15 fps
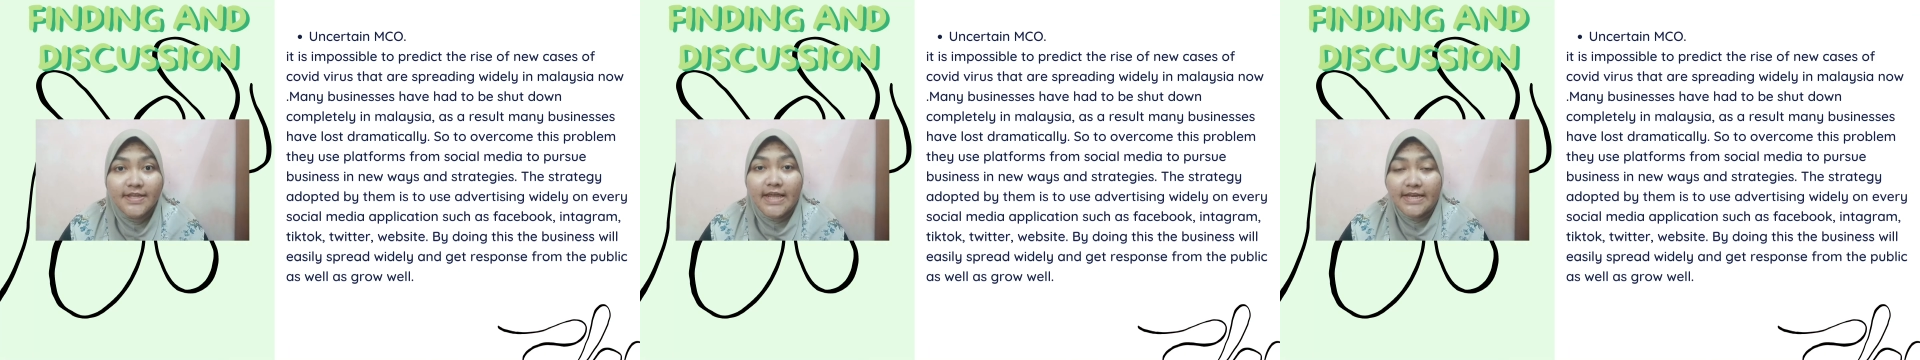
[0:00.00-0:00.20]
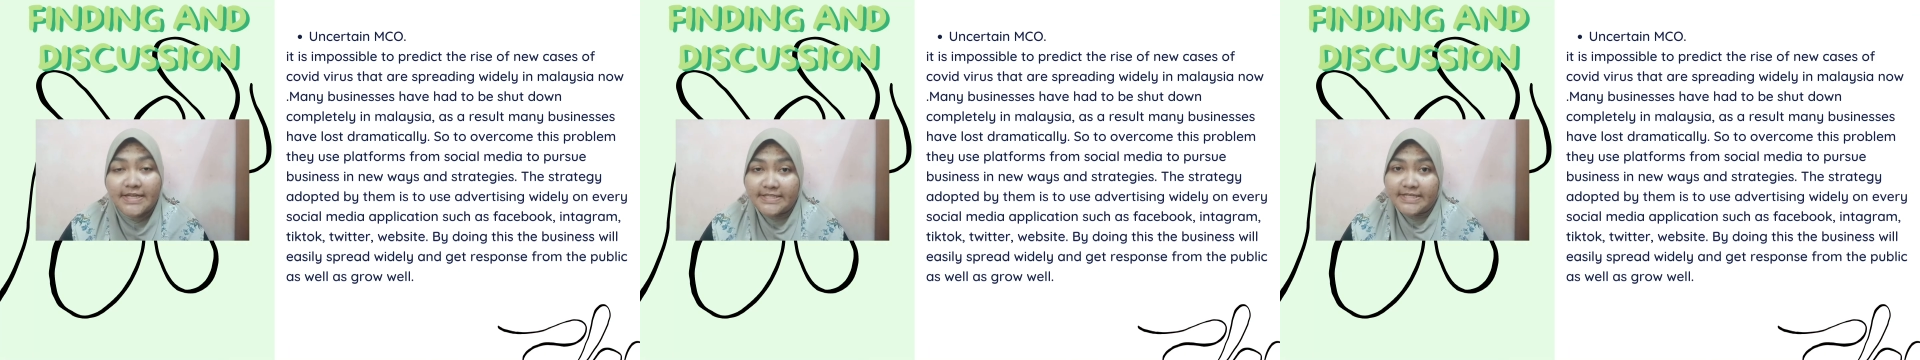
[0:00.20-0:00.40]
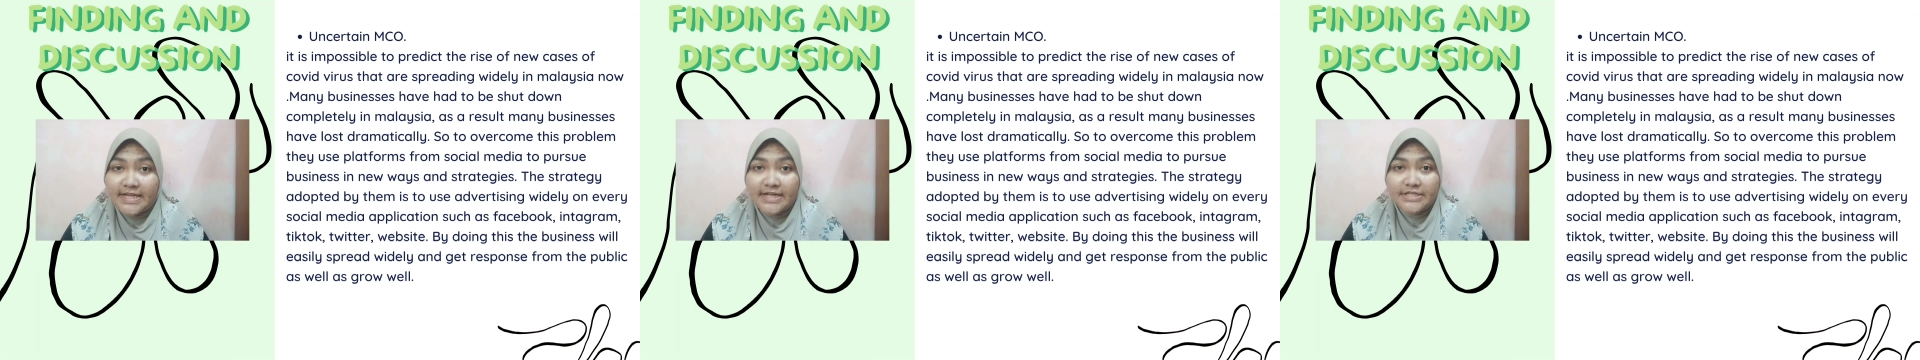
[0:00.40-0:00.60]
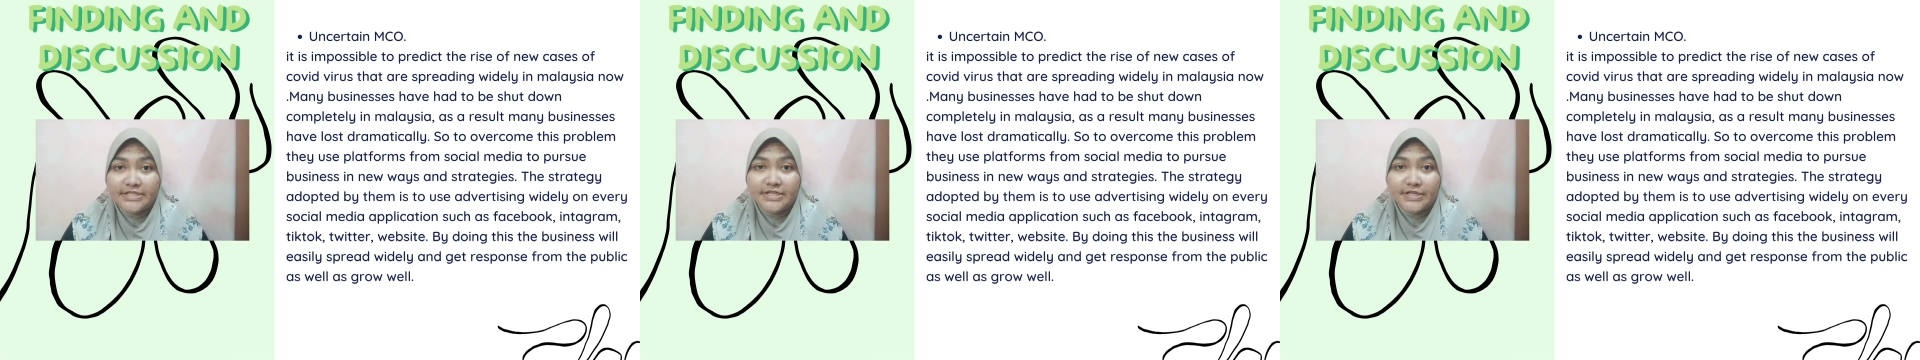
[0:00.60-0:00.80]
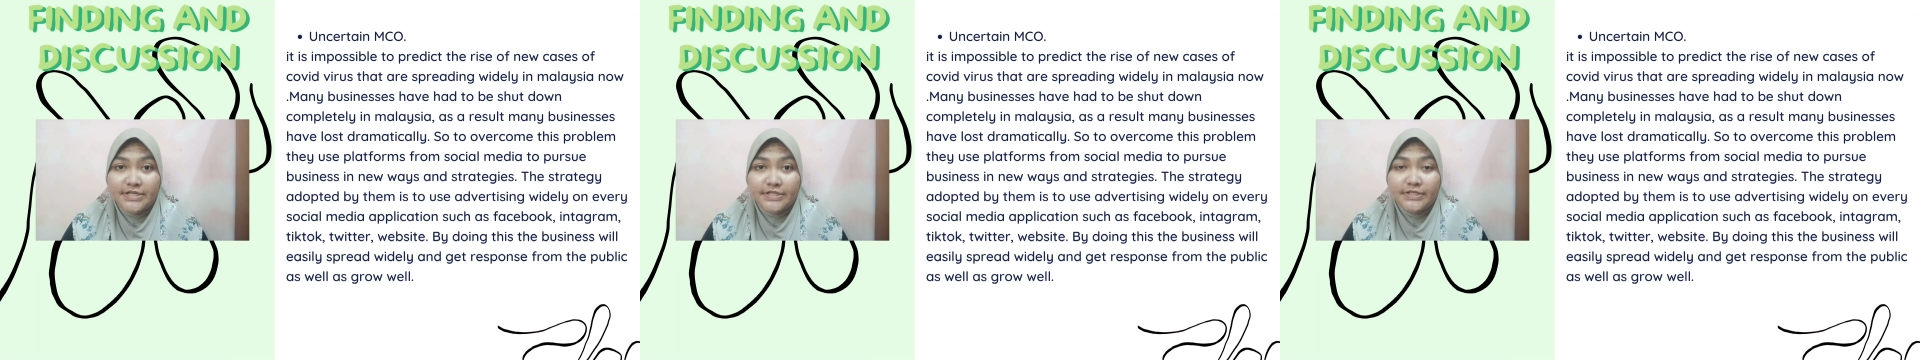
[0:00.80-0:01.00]
and
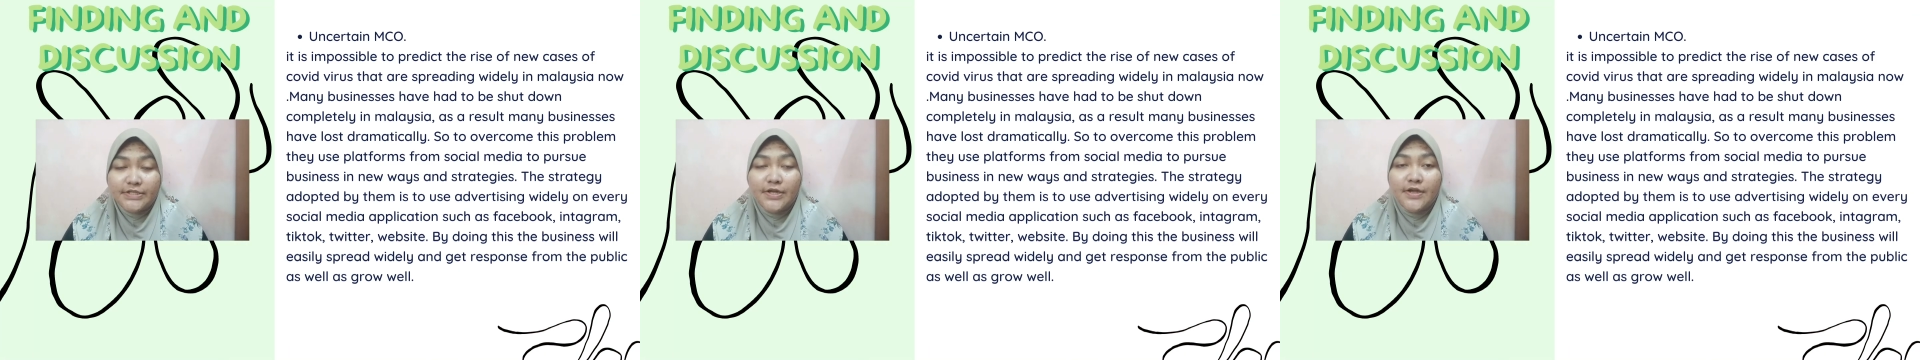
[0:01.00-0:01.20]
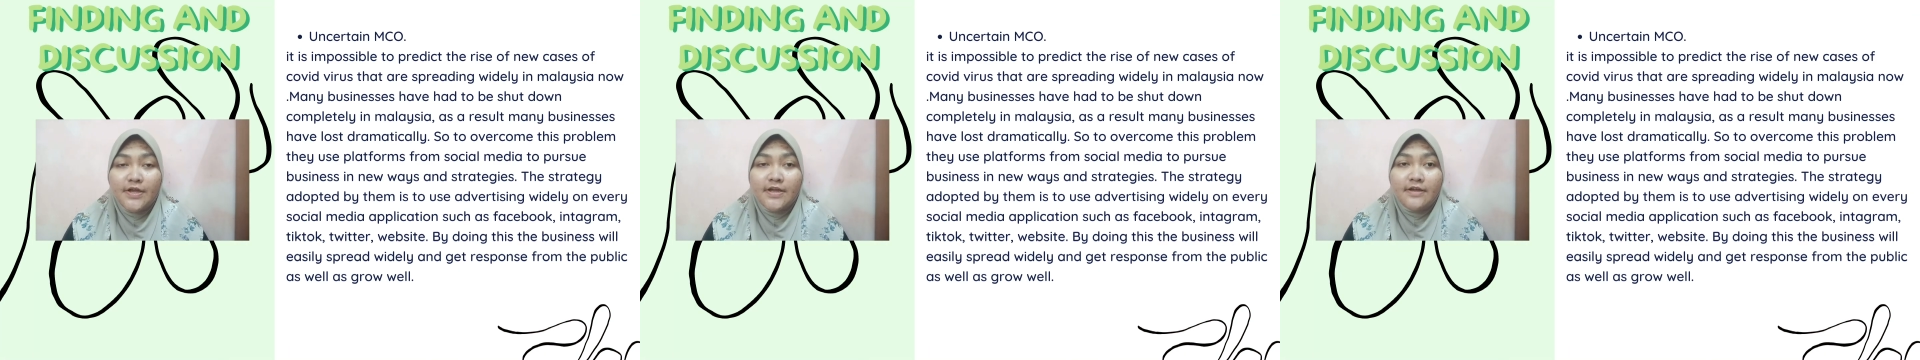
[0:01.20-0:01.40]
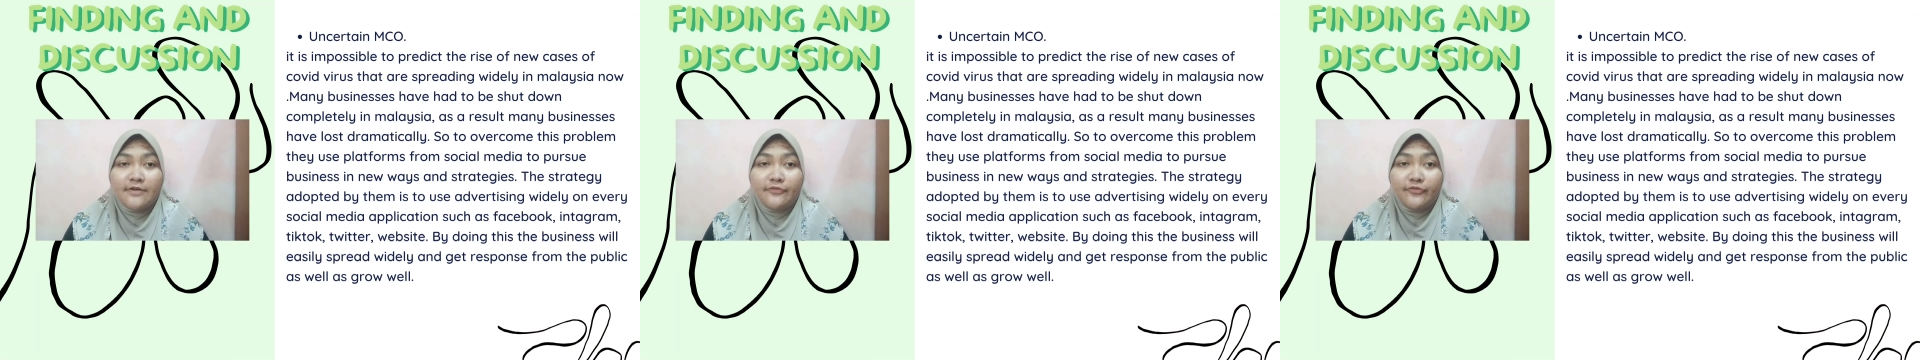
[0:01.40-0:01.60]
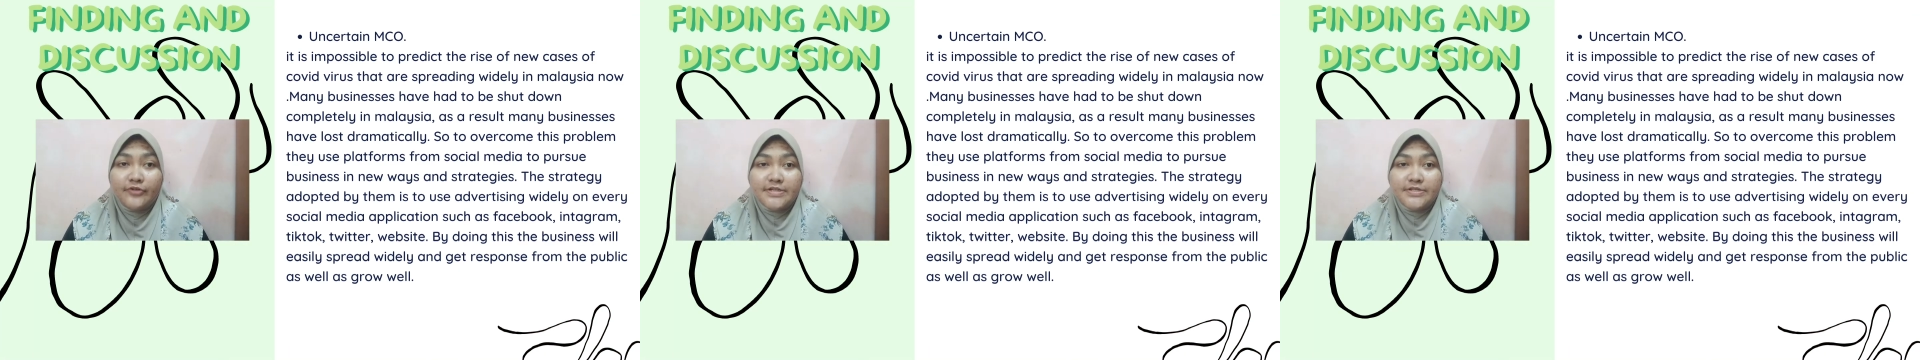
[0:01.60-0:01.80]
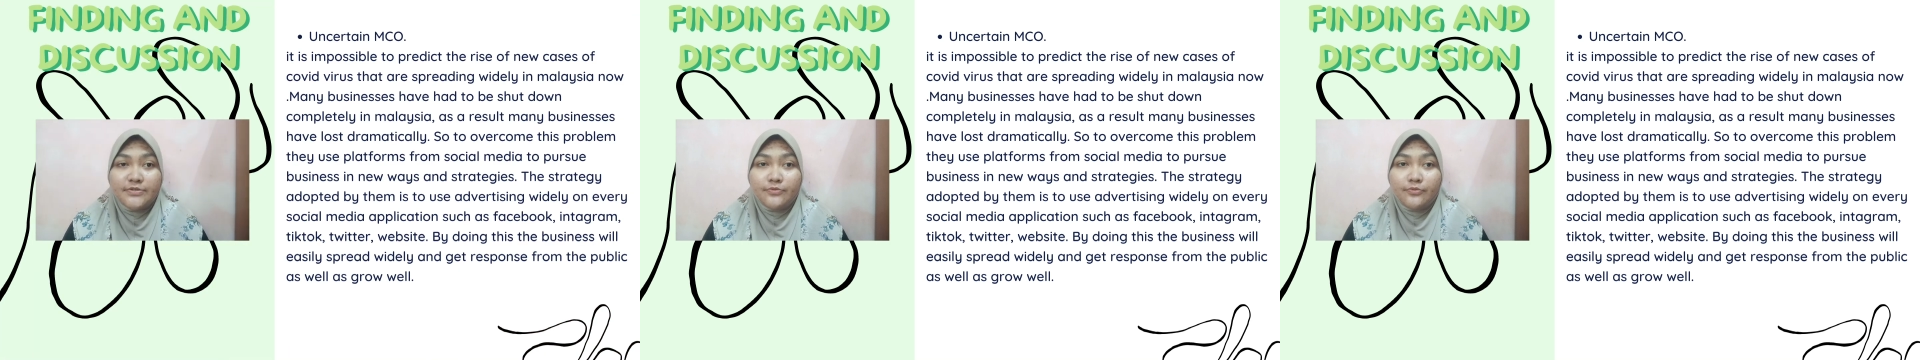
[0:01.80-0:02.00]
discussion,
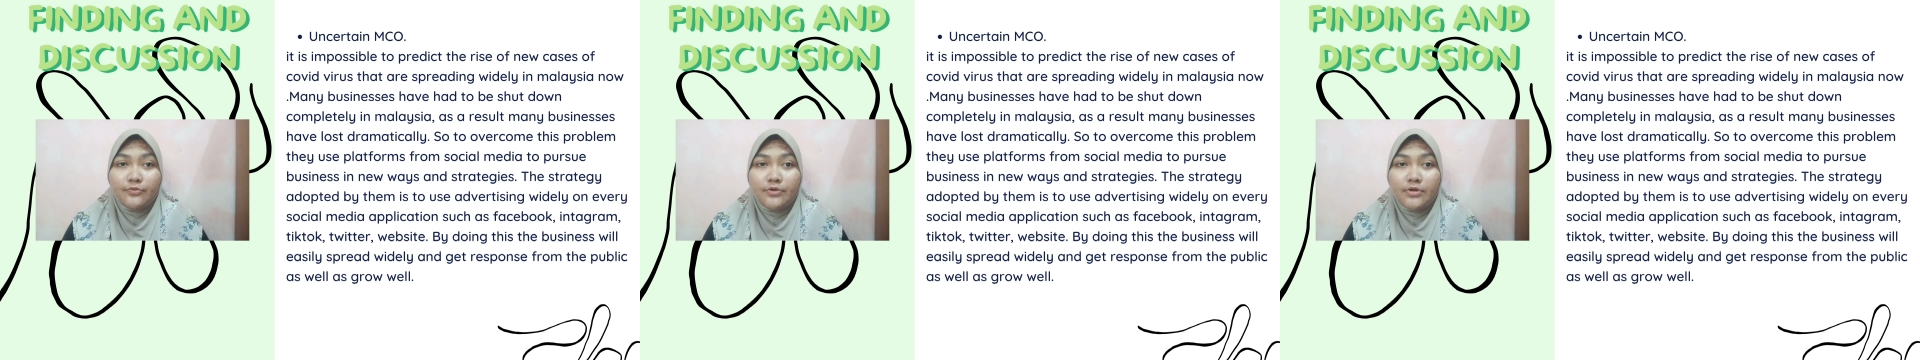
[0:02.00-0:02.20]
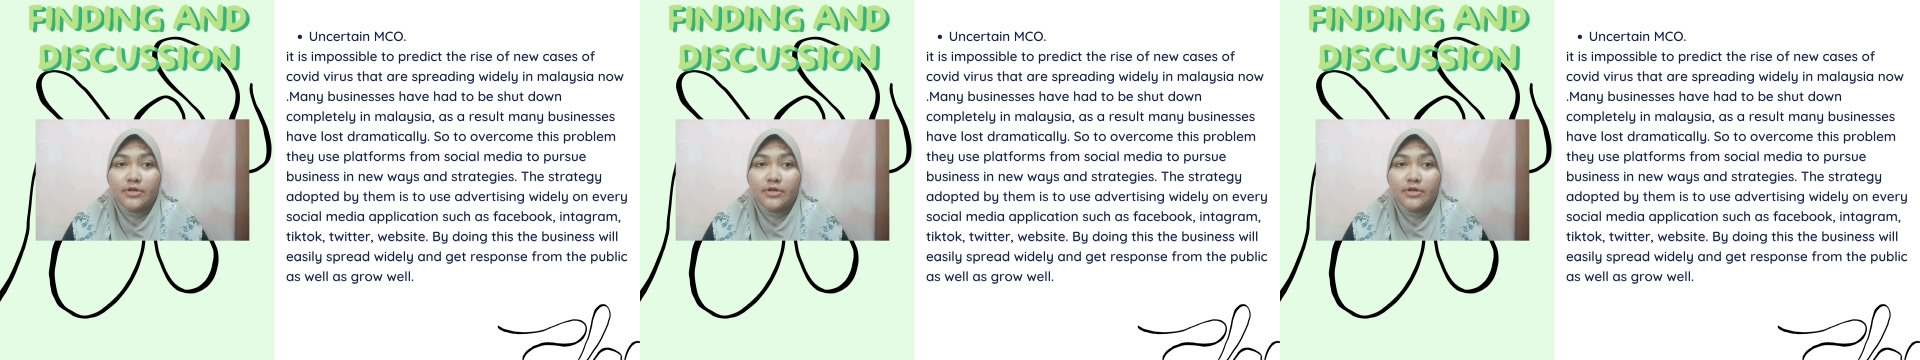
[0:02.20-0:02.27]
first